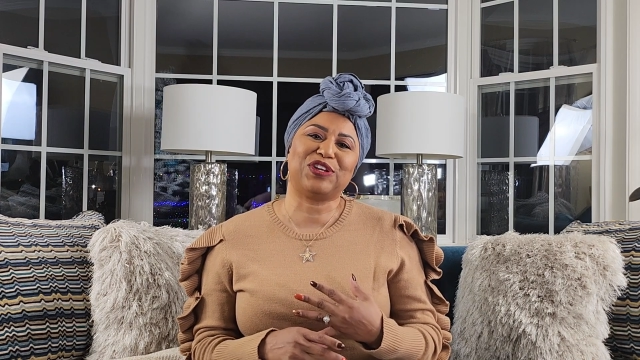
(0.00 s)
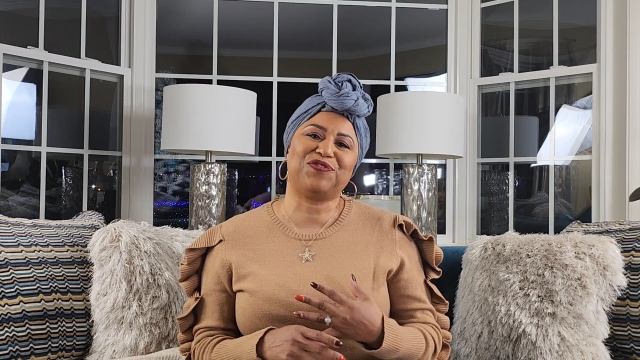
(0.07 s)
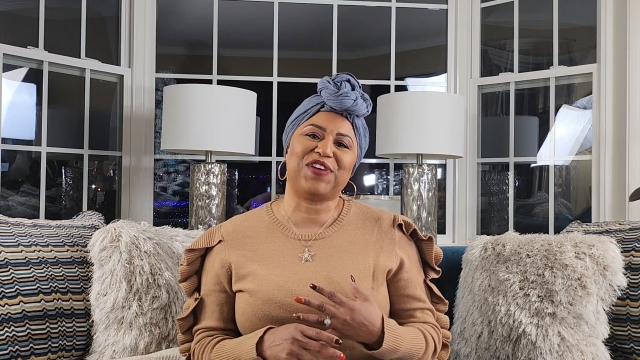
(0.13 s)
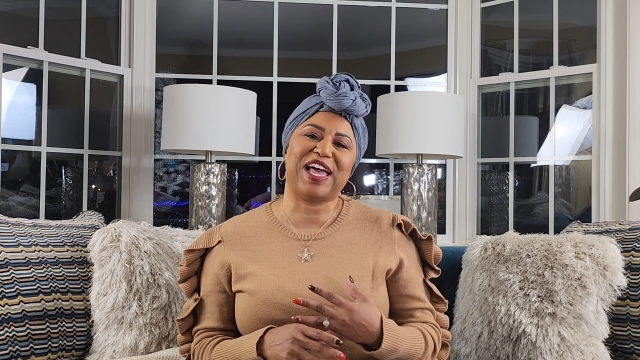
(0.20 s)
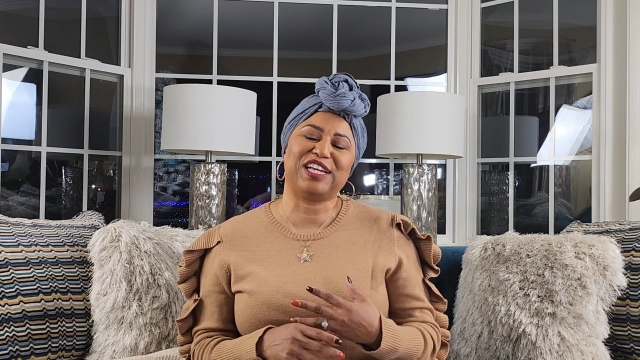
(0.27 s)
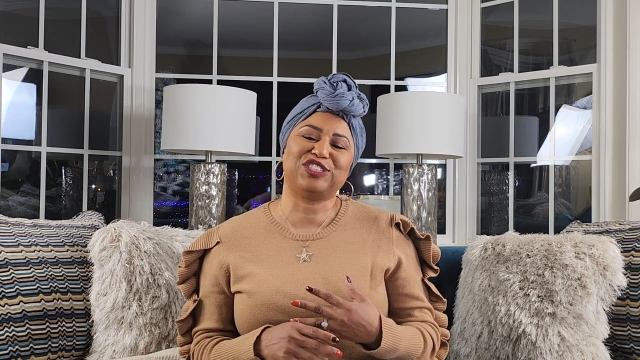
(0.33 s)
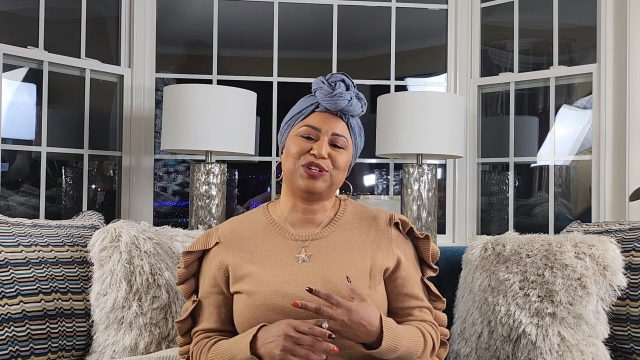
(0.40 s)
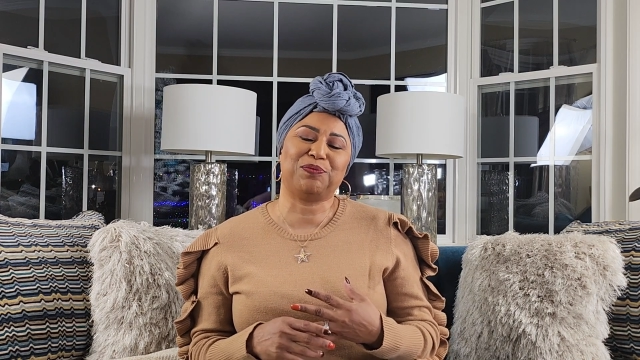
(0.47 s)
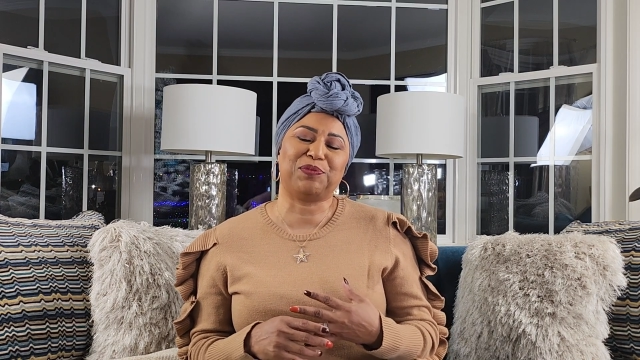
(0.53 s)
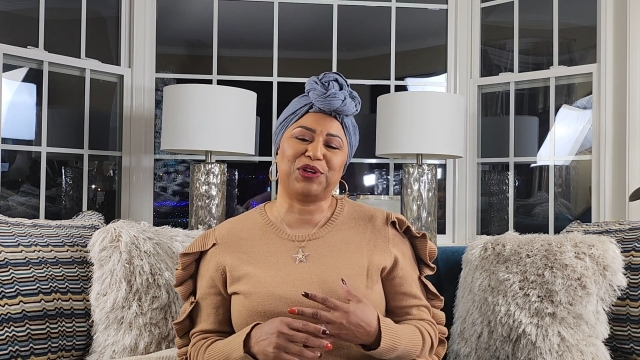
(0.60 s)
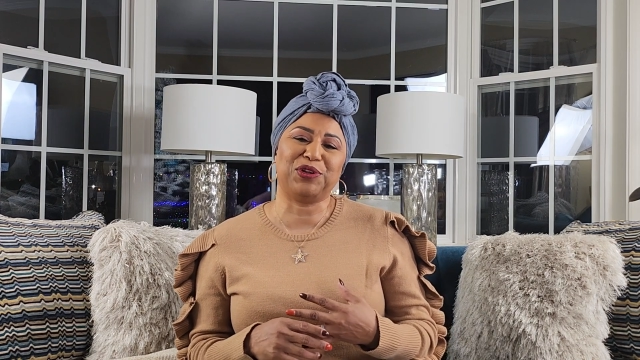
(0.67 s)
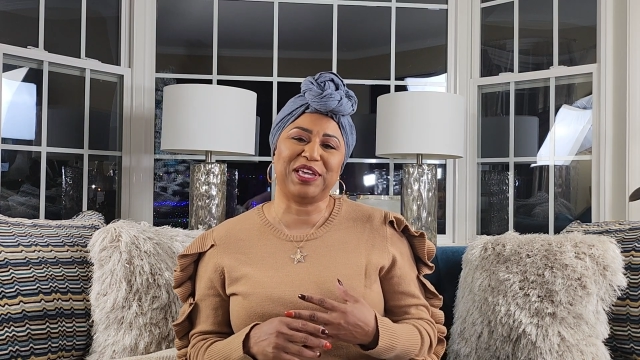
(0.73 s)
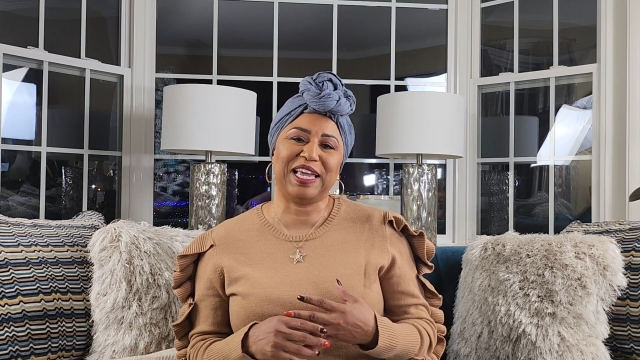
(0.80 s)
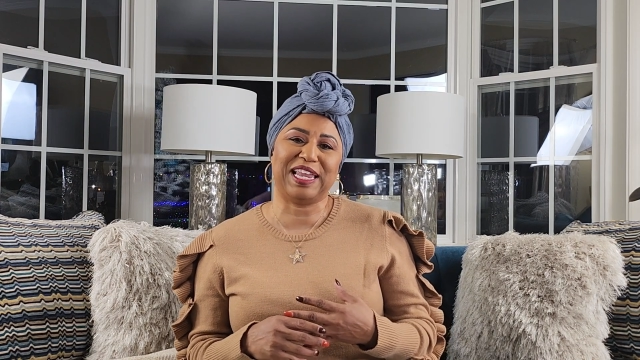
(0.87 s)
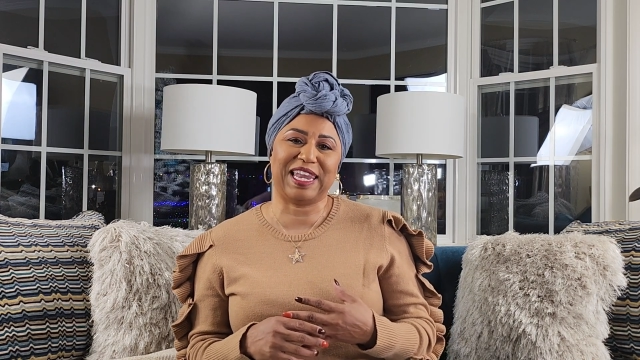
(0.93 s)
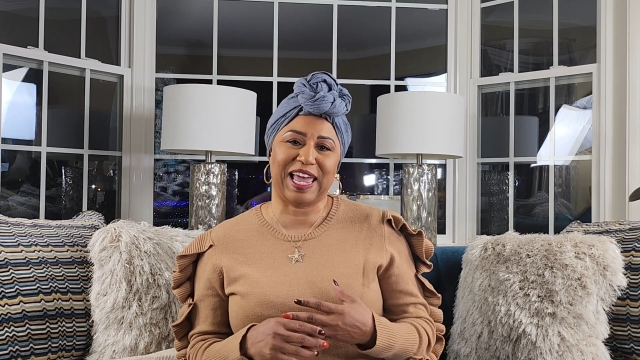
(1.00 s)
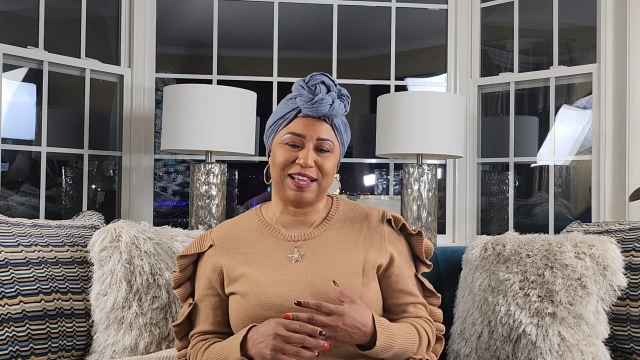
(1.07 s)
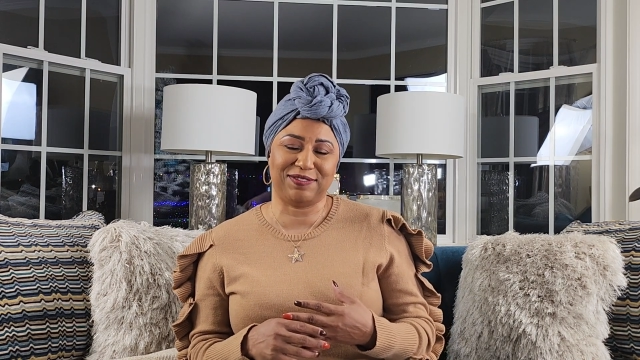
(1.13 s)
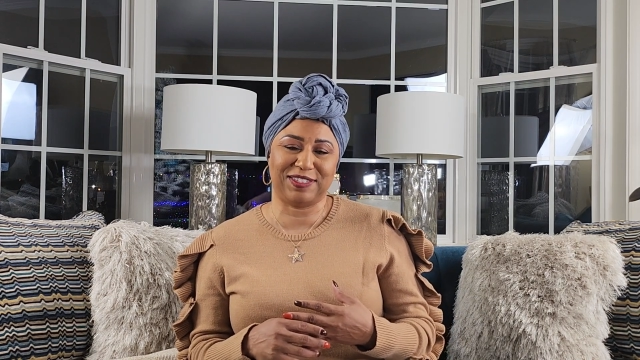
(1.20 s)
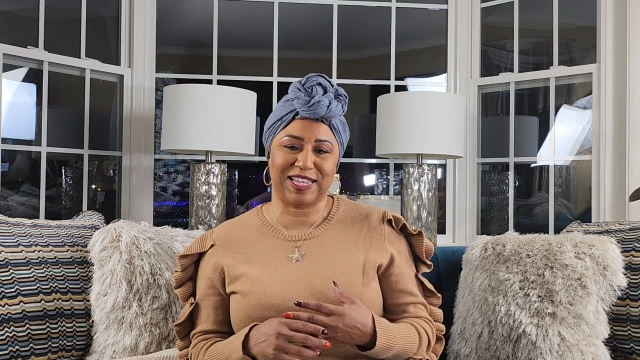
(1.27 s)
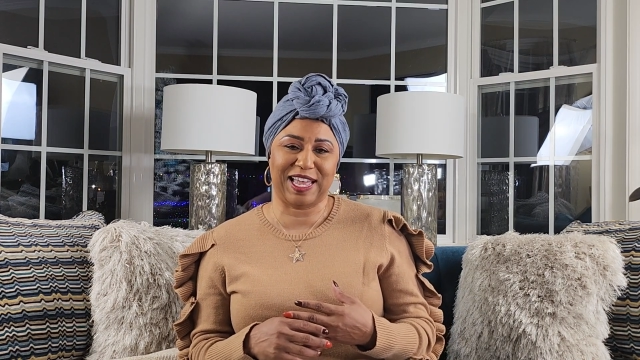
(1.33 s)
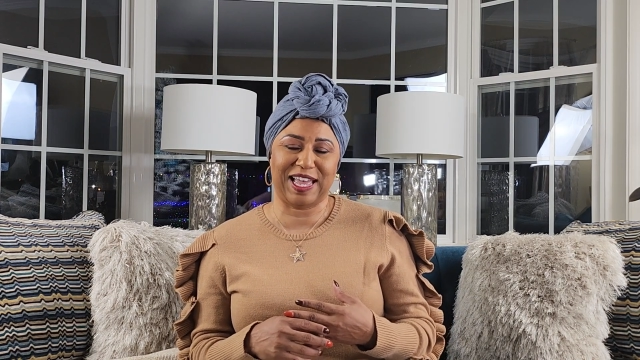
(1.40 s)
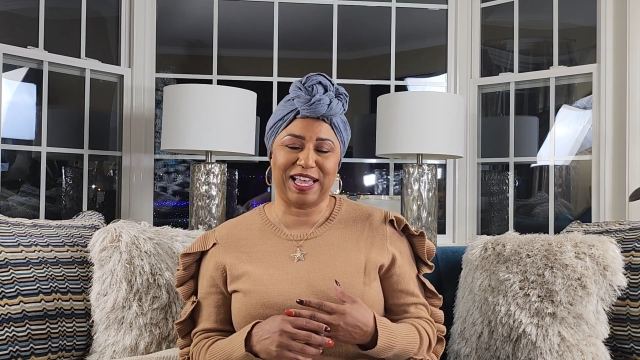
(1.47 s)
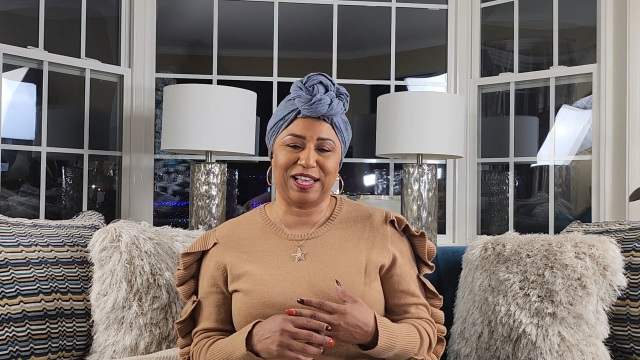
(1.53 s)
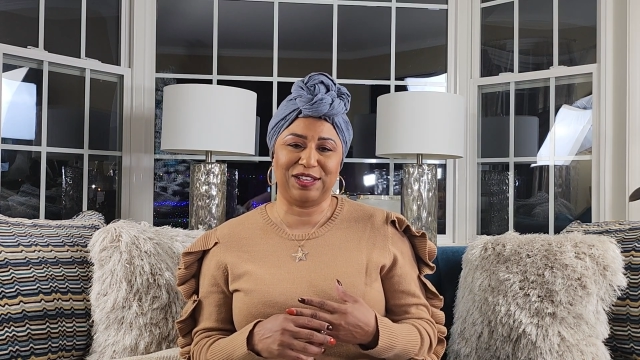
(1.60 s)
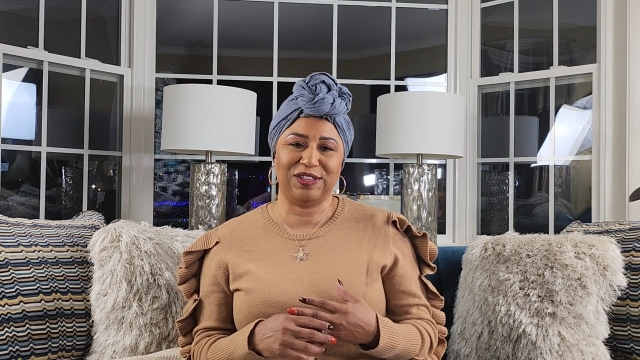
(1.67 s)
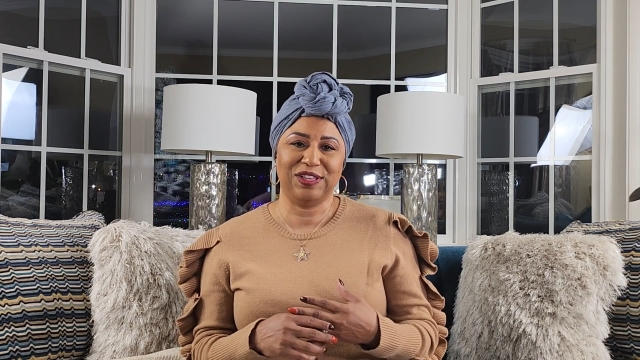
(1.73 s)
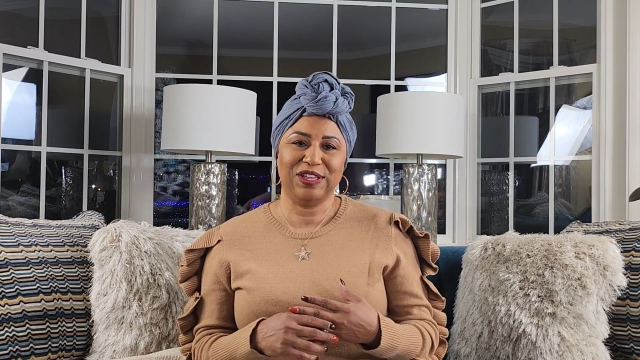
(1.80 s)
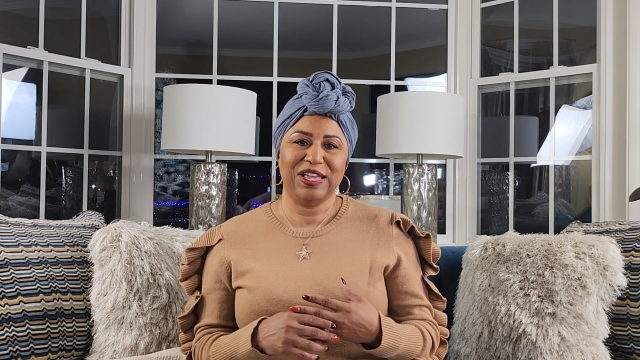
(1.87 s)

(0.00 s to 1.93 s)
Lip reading: fashion, beauty, and lifestyle.